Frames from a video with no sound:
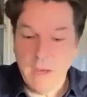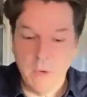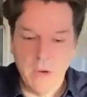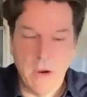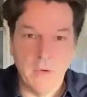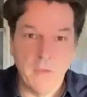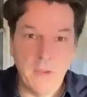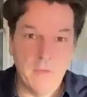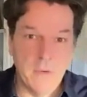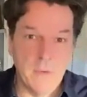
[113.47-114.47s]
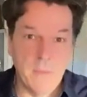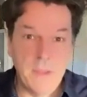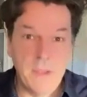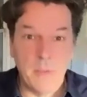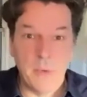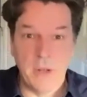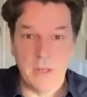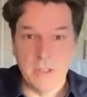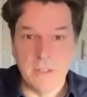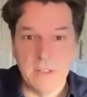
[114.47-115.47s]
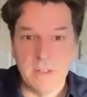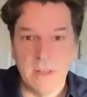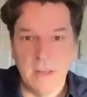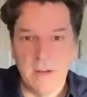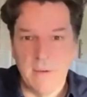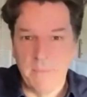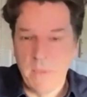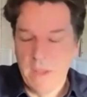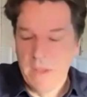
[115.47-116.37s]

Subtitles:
choreography for theater productions, when